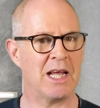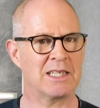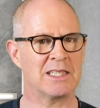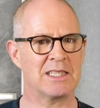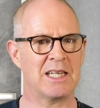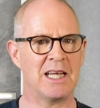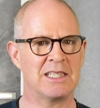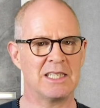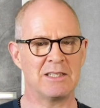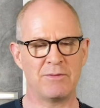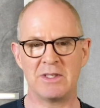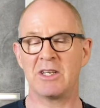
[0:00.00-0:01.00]

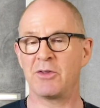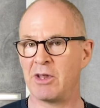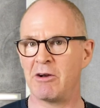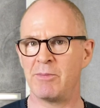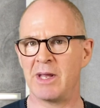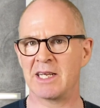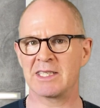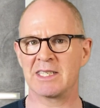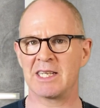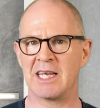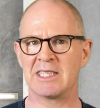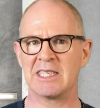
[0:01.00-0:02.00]
exercises, physiotherapy
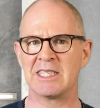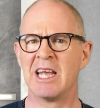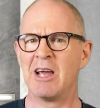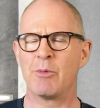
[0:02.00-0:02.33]
exercises,